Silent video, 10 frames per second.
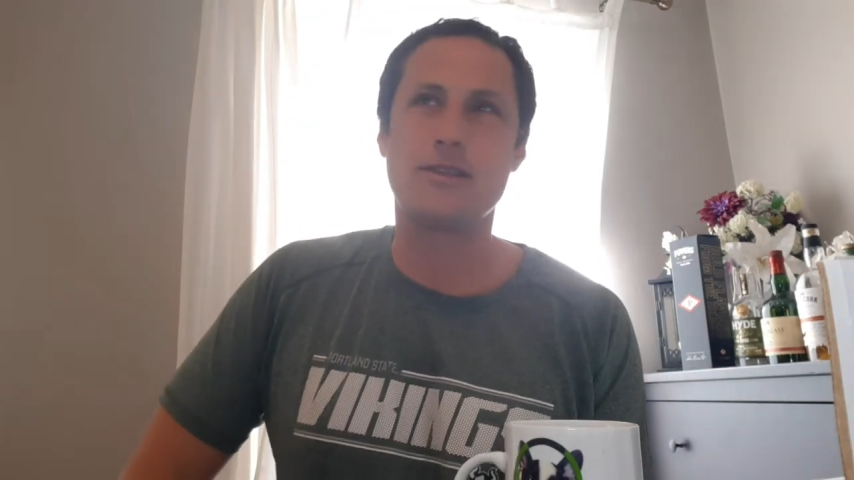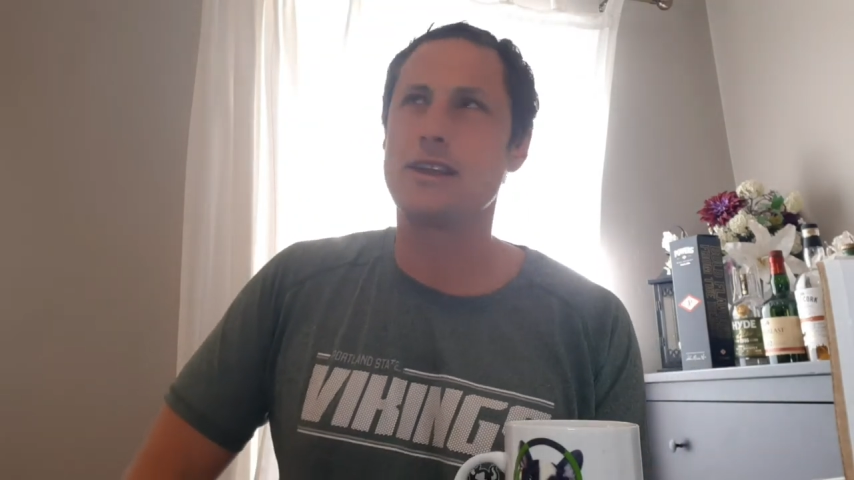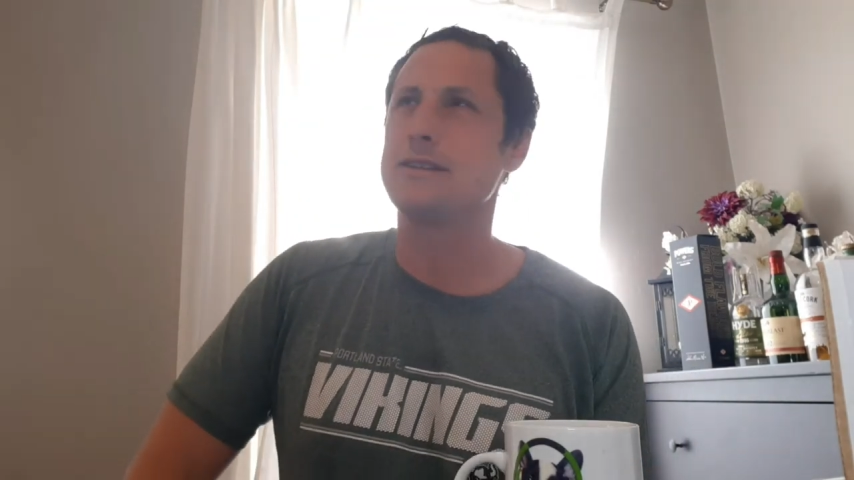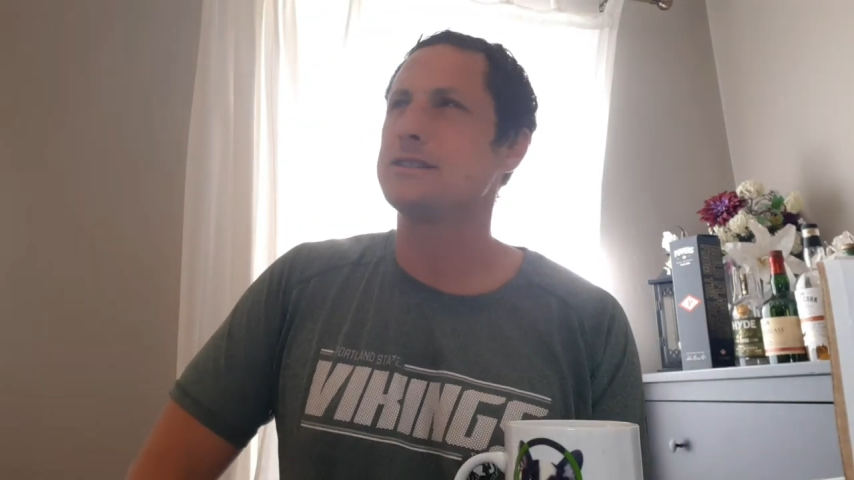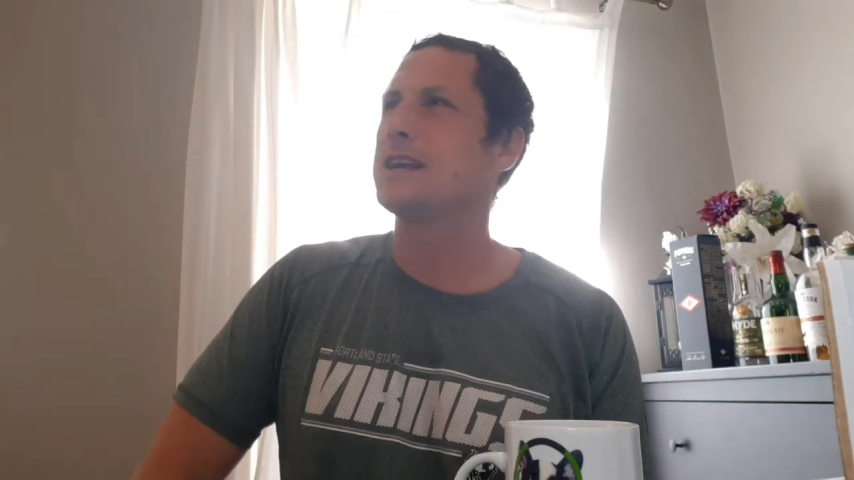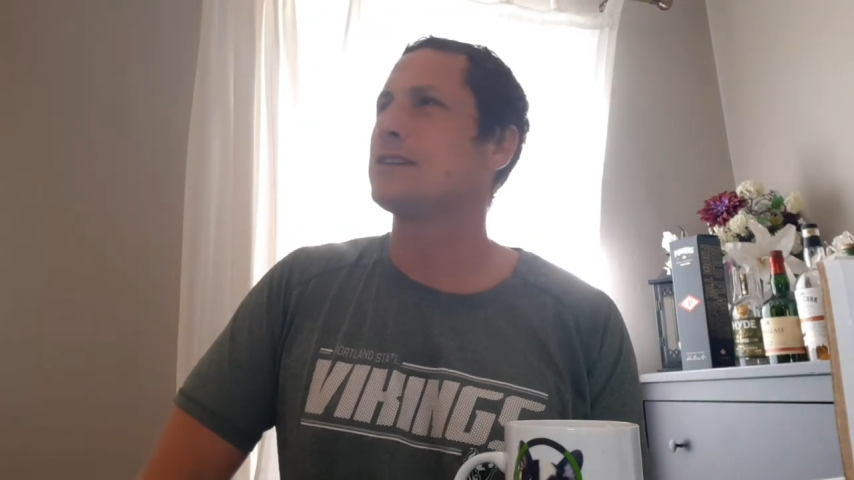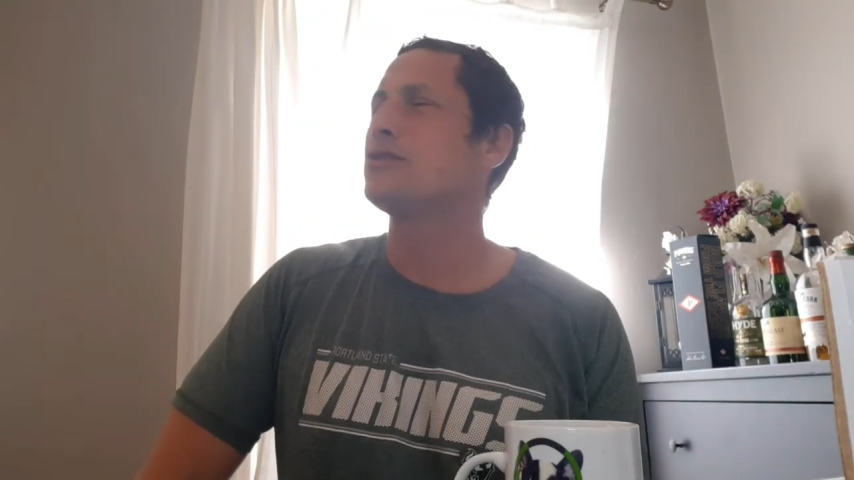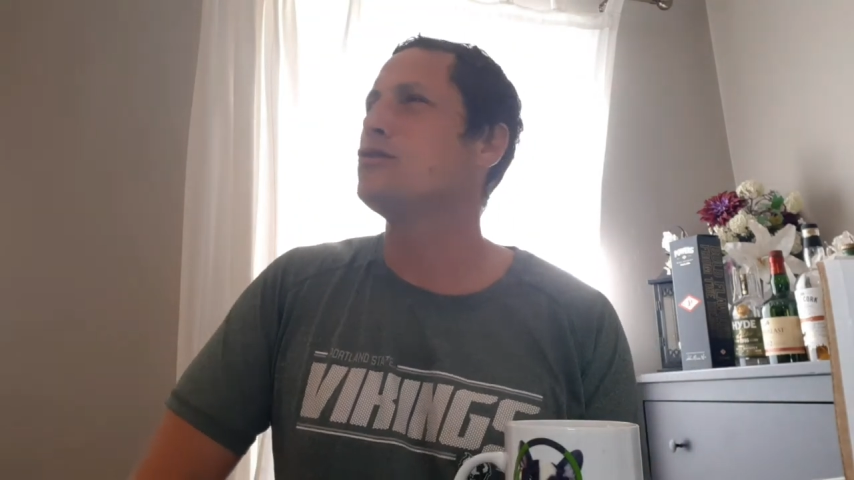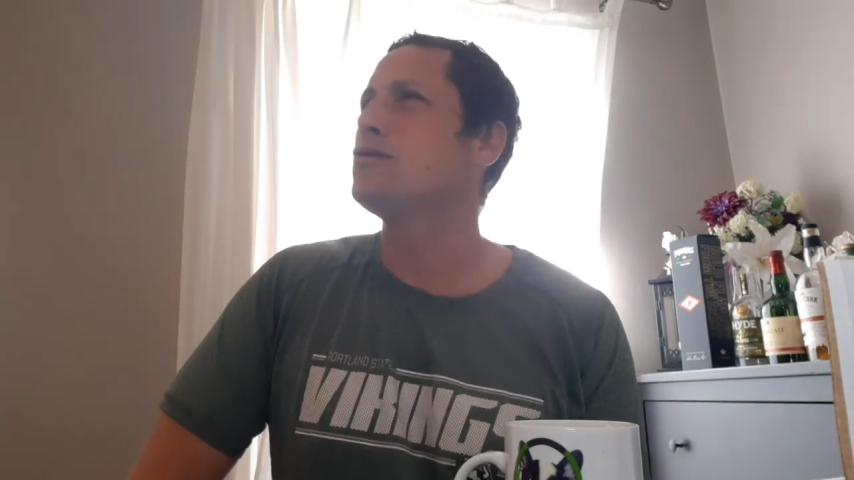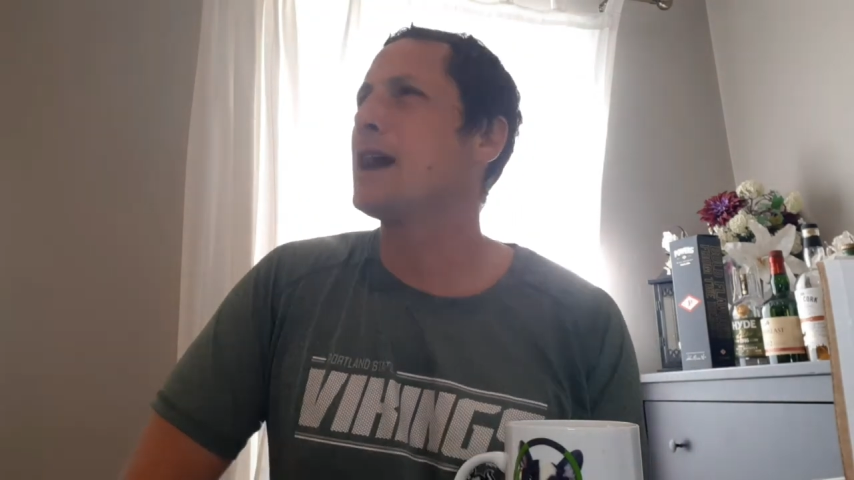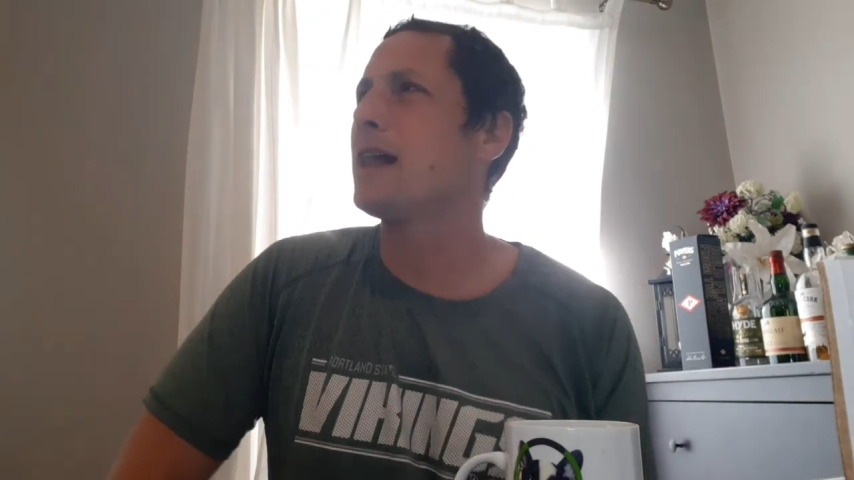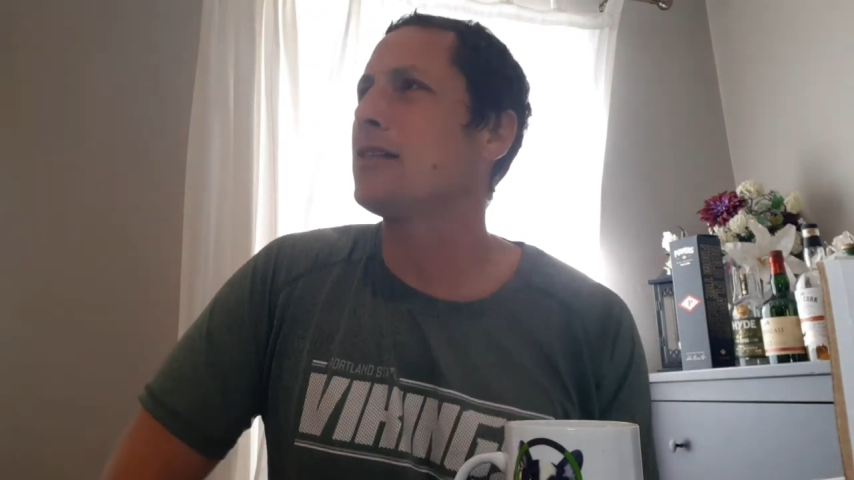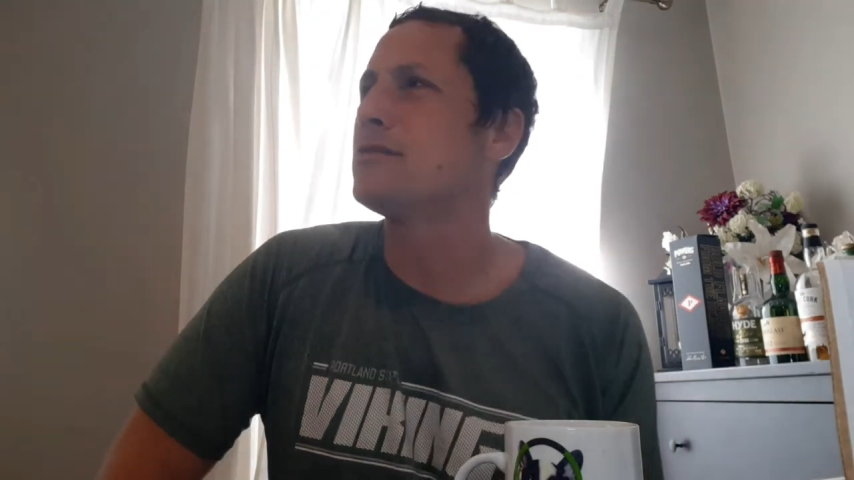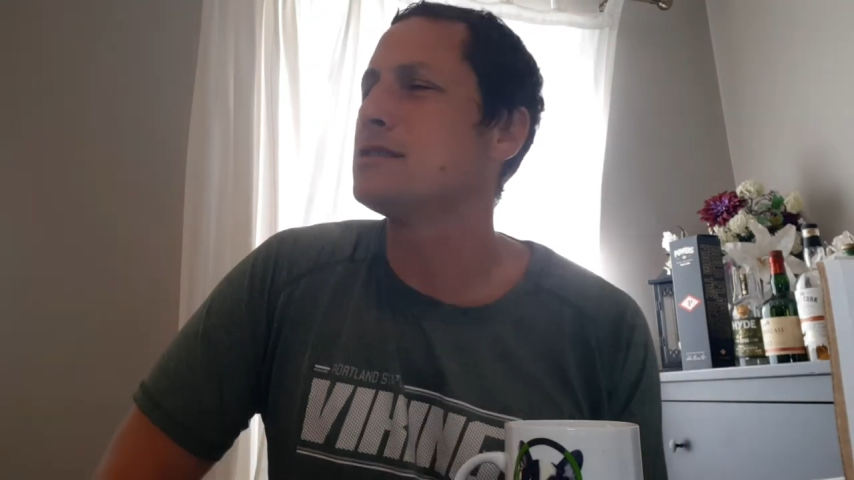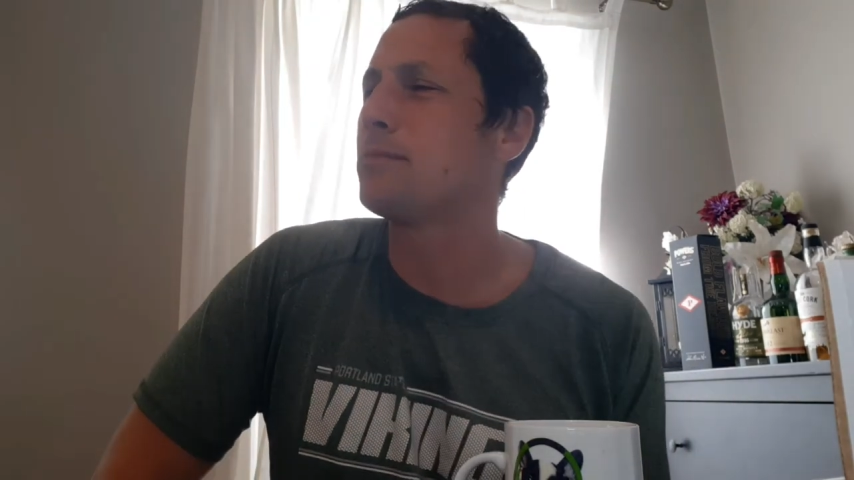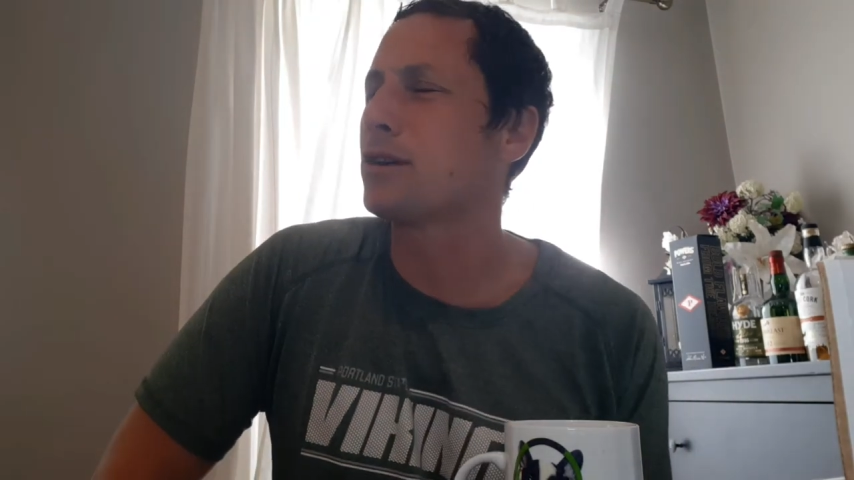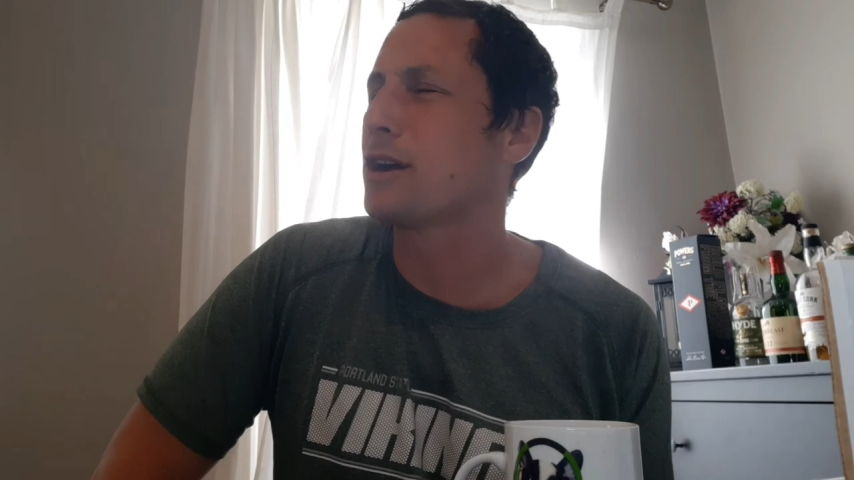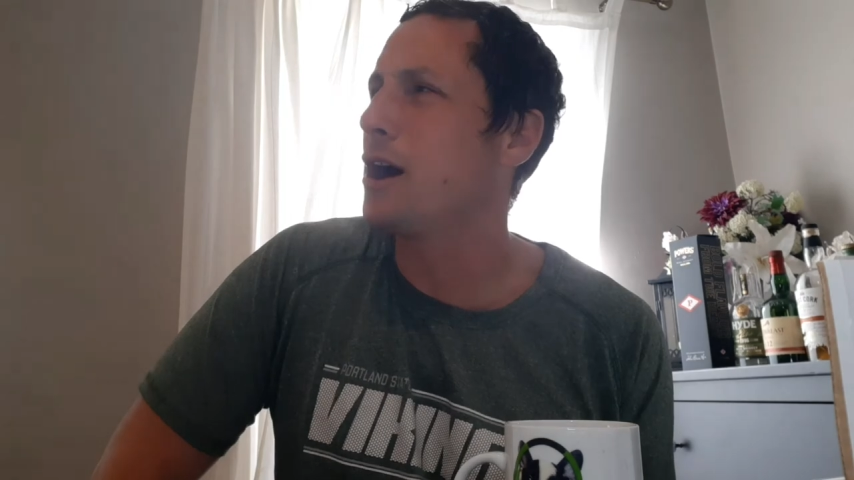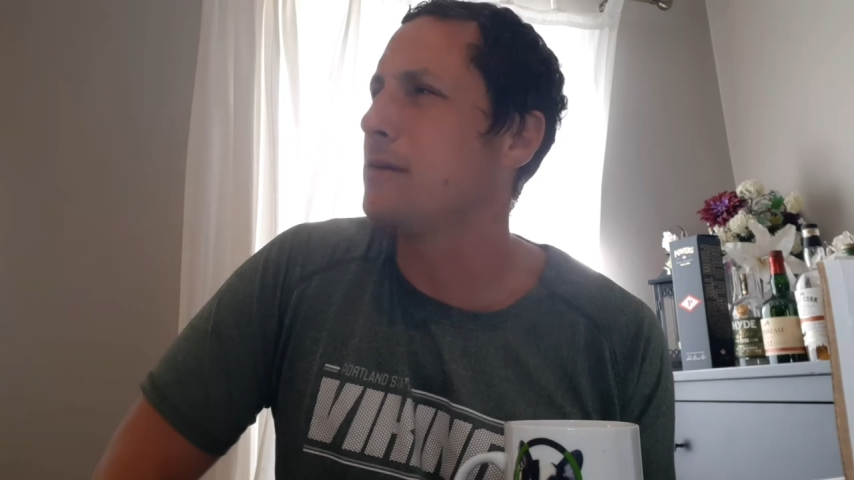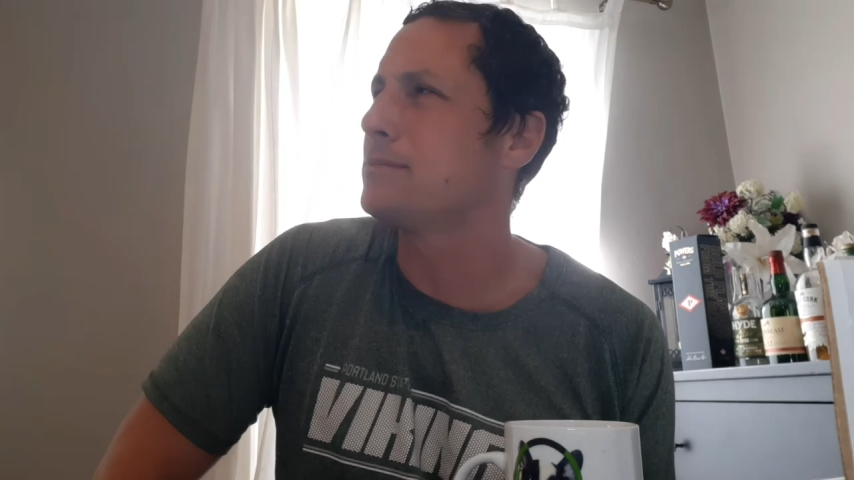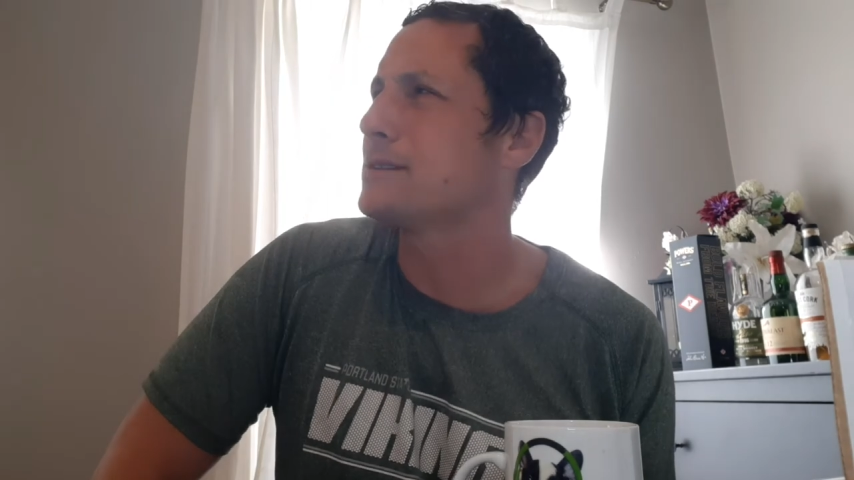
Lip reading: I think there's like 2 calories per cup,